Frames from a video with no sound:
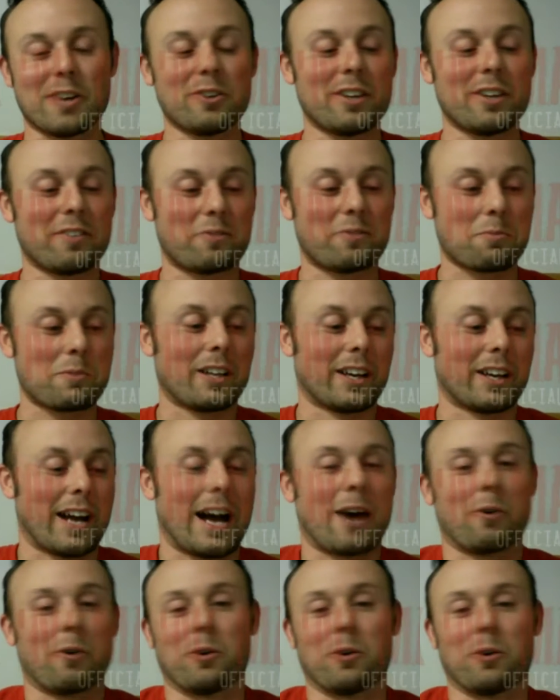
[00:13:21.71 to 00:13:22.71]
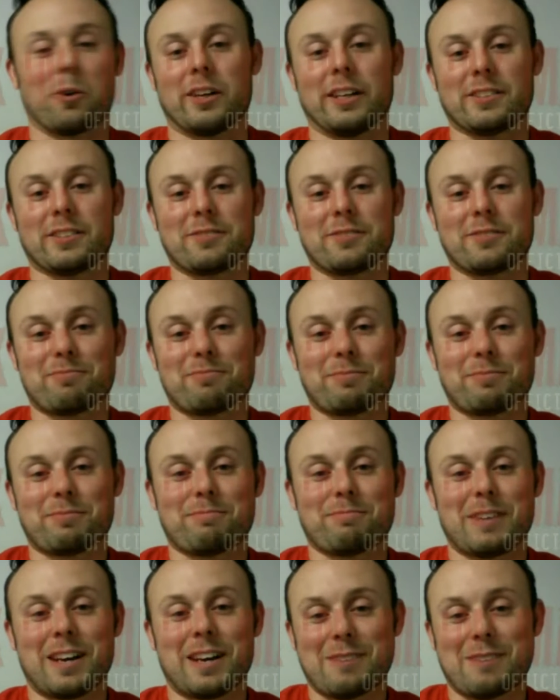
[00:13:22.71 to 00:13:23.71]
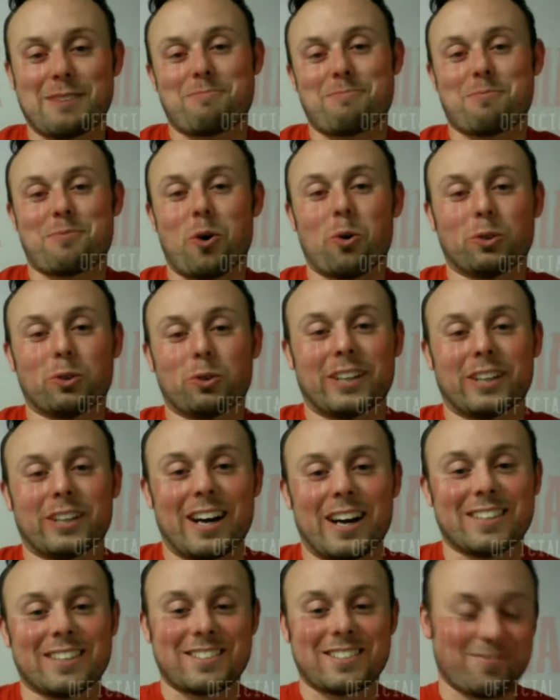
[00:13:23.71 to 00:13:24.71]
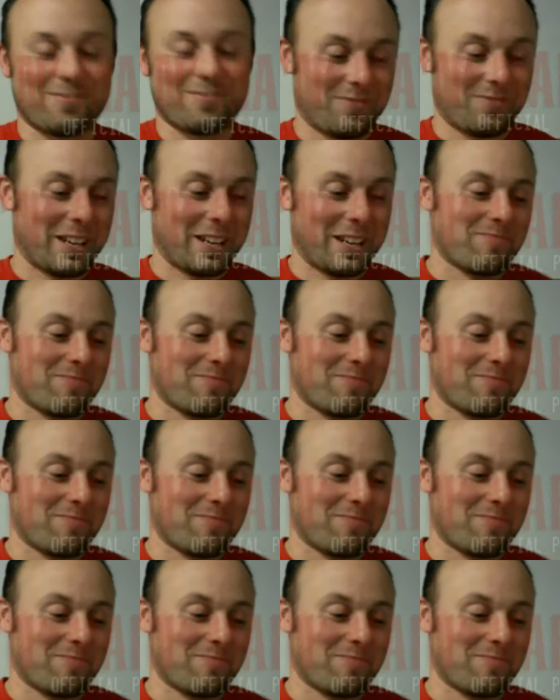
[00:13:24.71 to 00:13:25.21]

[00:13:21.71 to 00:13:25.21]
have to be like our age. Old guys. Yeah.